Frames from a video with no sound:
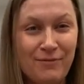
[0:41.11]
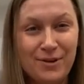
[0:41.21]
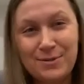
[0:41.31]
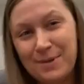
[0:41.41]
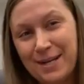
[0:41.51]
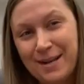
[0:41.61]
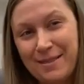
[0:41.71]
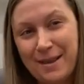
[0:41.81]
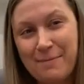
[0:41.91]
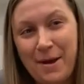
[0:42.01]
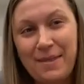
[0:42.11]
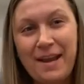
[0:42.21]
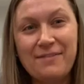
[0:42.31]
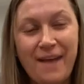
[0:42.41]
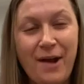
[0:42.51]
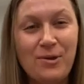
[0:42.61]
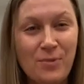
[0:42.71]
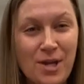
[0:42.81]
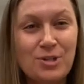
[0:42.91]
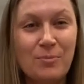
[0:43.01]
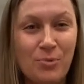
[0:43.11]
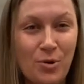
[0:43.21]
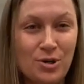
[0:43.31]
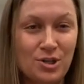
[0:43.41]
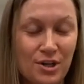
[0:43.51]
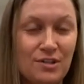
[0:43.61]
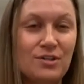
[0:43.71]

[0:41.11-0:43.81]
first we need to think about that evaluation portion.